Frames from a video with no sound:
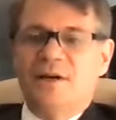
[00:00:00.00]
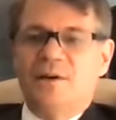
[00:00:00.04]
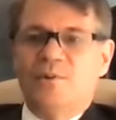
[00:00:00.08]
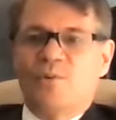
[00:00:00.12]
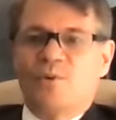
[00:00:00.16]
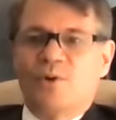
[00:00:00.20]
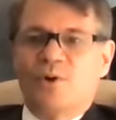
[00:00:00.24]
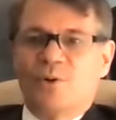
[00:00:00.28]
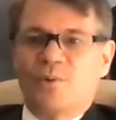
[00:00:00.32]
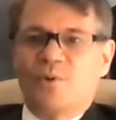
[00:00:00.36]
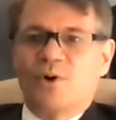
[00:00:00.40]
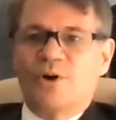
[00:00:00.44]

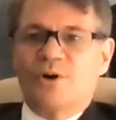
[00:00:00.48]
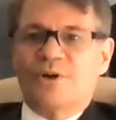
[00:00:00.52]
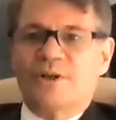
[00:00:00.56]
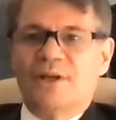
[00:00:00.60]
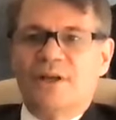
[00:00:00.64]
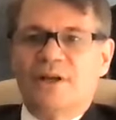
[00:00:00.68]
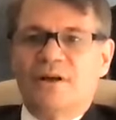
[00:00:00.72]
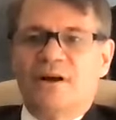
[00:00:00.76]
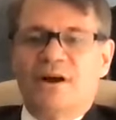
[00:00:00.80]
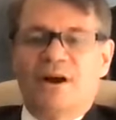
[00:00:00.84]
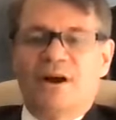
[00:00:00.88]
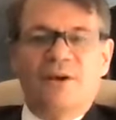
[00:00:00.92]
We're
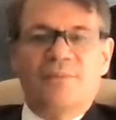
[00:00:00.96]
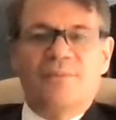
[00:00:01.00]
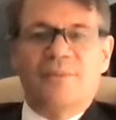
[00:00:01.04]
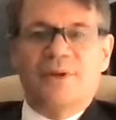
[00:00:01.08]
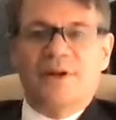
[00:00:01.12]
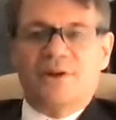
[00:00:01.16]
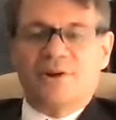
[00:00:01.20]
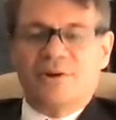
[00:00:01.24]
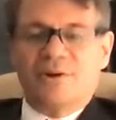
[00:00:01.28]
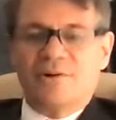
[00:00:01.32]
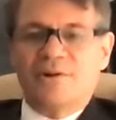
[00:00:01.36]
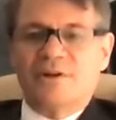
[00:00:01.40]
working hard, but
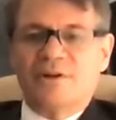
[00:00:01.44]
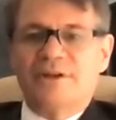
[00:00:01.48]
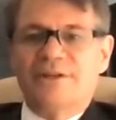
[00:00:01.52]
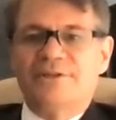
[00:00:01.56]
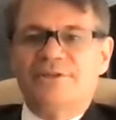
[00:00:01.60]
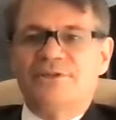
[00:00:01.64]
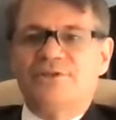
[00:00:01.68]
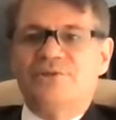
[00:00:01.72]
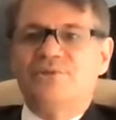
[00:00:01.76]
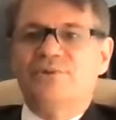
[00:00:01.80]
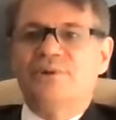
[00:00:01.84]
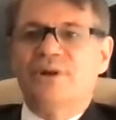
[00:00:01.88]
currently
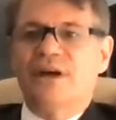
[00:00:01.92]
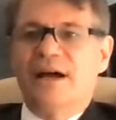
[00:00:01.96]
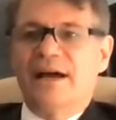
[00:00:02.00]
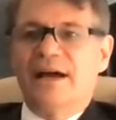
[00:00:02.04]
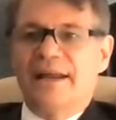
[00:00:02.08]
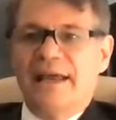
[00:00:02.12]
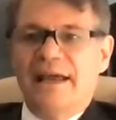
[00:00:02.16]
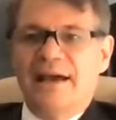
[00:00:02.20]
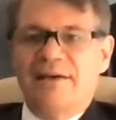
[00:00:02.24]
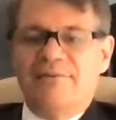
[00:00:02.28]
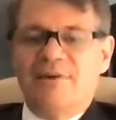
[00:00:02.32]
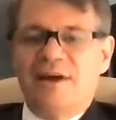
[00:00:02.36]
do not
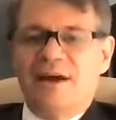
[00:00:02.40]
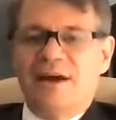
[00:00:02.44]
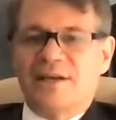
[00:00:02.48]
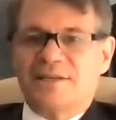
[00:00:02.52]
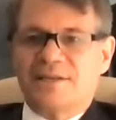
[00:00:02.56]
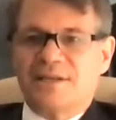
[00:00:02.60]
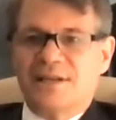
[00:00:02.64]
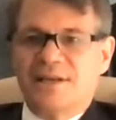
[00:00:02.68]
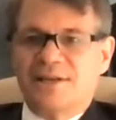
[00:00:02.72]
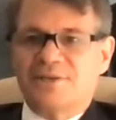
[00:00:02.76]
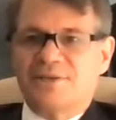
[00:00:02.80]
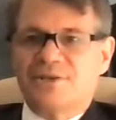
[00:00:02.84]
have
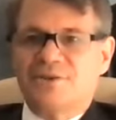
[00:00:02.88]
access